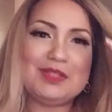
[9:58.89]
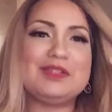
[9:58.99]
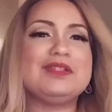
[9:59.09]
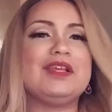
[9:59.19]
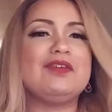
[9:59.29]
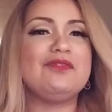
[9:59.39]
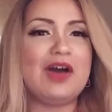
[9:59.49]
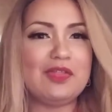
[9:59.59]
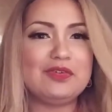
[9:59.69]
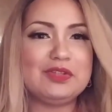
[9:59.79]
this like
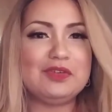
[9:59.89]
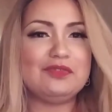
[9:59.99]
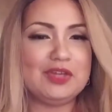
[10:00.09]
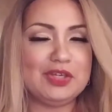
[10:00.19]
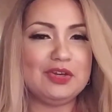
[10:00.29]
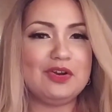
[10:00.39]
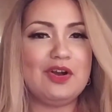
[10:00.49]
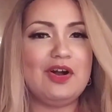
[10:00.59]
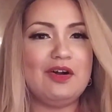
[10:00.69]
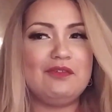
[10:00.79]
fatherly figure
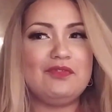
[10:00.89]
uh,